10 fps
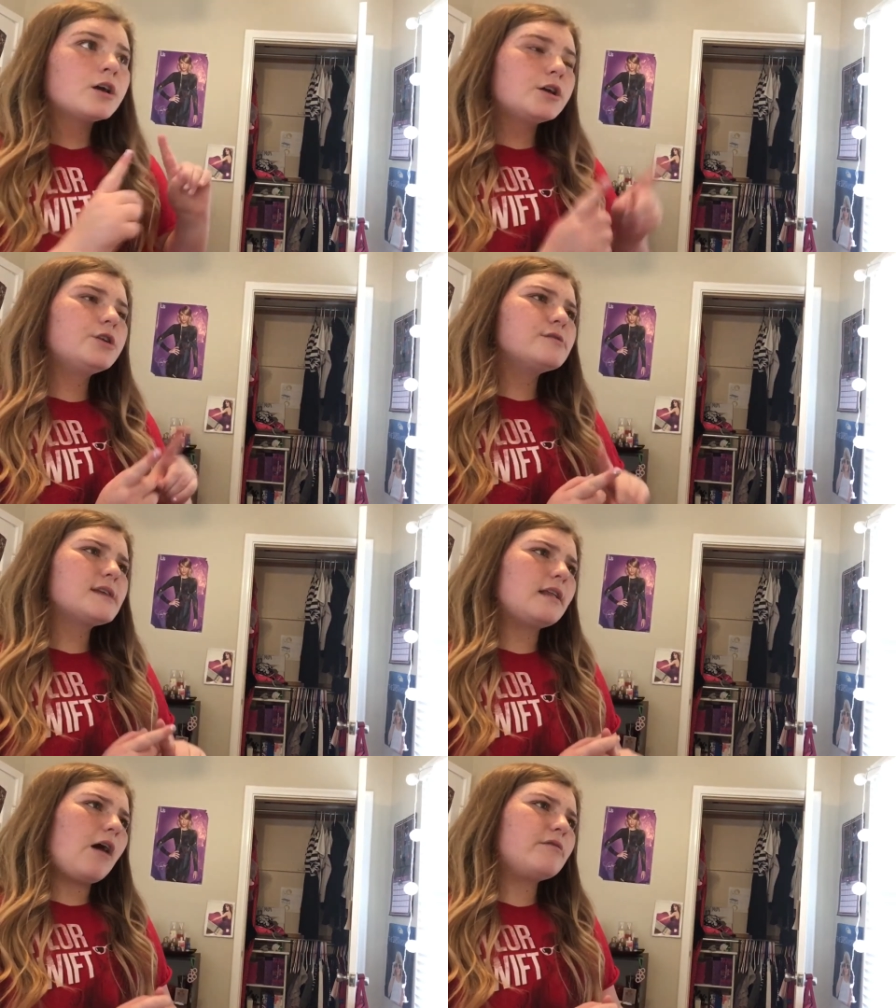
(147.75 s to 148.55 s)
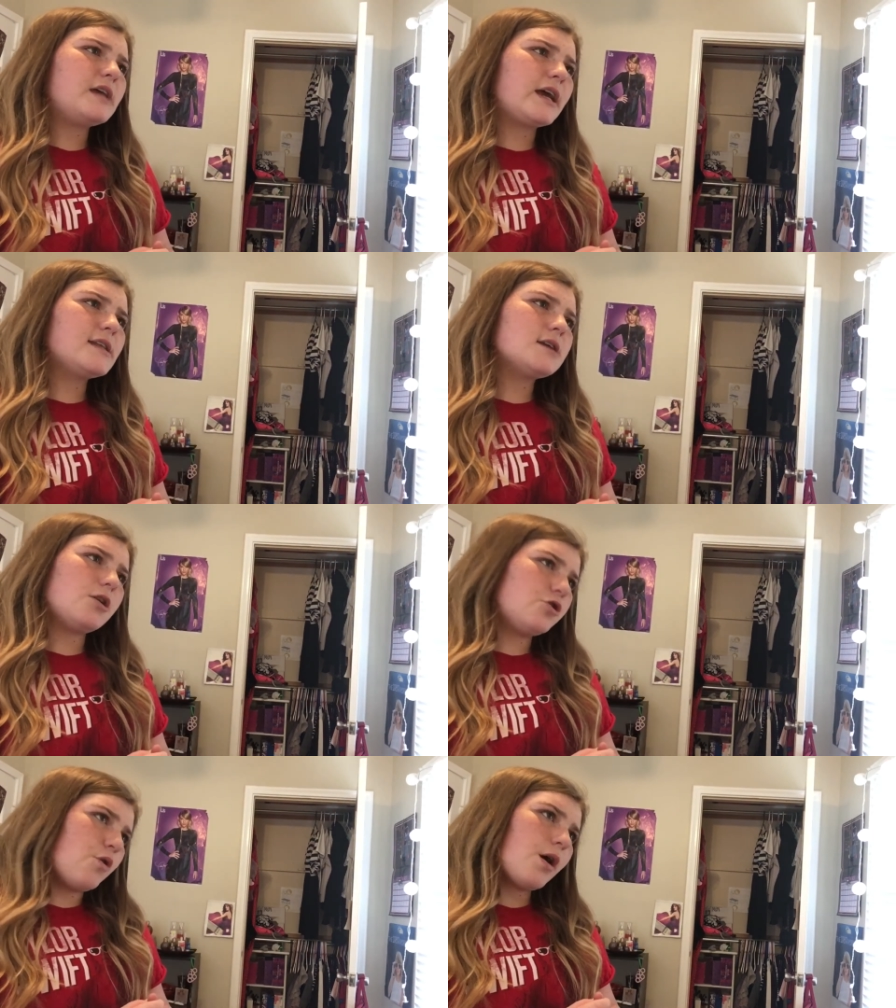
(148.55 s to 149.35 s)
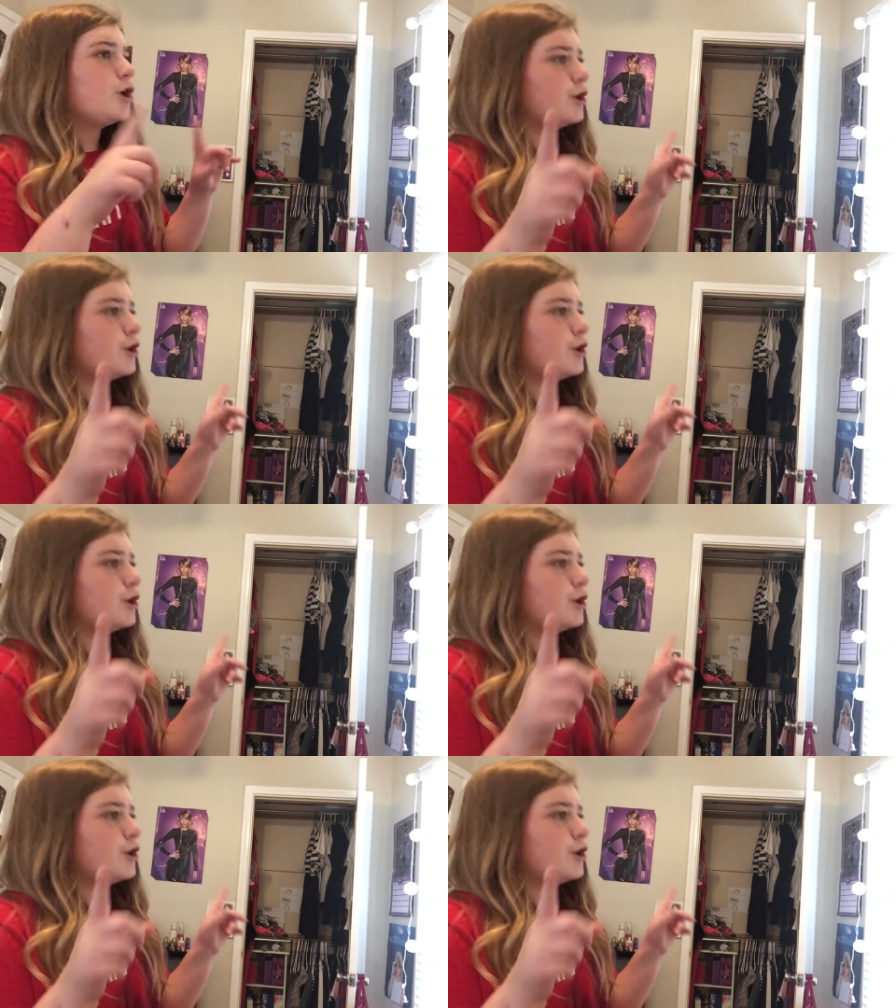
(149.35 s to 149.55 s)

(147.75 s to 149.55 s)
Could you sell out tickets on tour?